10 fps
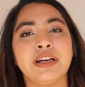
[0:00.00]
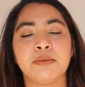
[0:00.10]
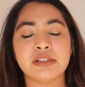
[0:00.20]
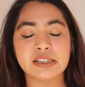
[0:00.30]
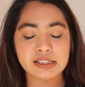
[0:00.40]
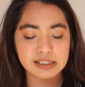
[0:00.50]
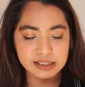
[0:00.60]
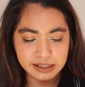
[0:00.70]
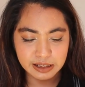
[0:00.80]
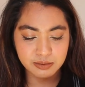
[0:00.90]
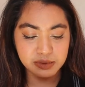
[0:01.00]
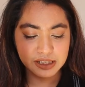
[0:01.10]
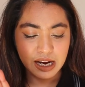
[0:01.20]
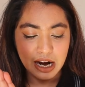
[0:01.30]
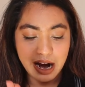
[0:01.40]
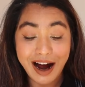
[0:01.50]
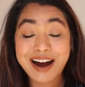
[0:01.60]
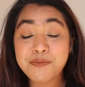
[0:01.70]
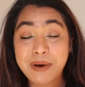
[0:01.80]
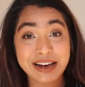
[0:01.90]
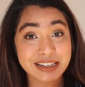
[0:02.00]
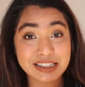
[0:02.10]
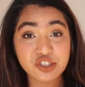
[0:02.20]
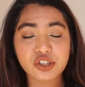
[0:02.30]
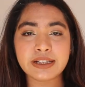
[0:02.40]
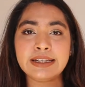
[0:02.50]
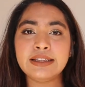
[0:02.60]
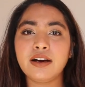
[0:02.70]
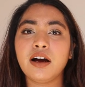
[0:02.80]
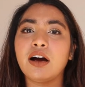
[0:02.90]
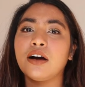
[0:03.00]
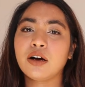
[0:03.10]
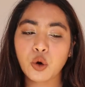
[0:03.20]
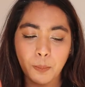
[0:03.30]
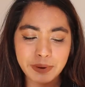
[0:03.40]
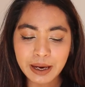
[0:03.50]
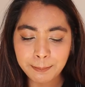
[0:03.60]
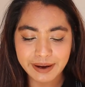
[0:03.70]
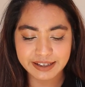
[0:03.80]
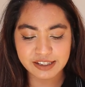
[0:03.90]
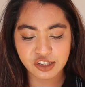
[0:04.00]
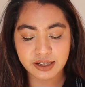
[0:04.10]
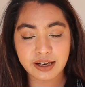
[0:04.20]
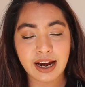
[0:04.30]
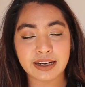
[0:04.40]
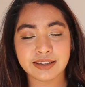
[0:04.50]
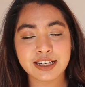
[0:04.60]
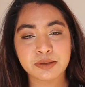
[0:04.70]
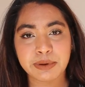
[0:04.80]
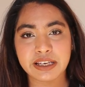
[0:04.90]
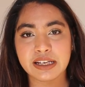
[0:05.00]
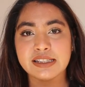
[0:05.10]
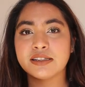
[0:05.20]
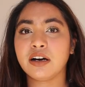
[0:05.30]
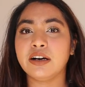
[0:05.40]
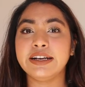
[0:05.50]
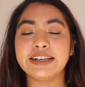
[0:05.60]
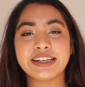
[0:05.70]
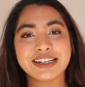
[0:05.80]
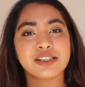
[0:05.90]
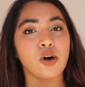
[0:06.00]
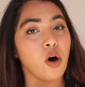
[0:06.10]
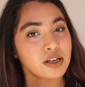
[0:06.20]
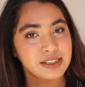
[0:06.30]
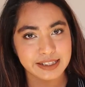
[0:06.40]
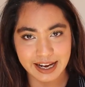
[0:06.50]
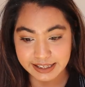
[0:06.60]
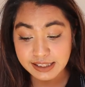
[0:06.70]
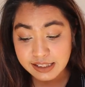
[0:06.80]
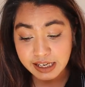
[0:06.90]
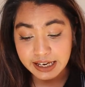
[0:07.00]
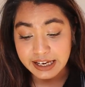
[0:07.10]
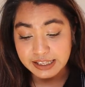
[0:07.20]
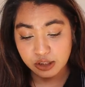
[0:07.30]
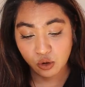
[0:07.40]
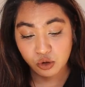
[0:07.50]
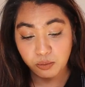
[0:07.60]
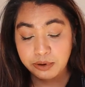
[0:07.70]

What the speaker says: vitamin C serums are packaged in opaque packaging, and that's because it gets oxidized. So to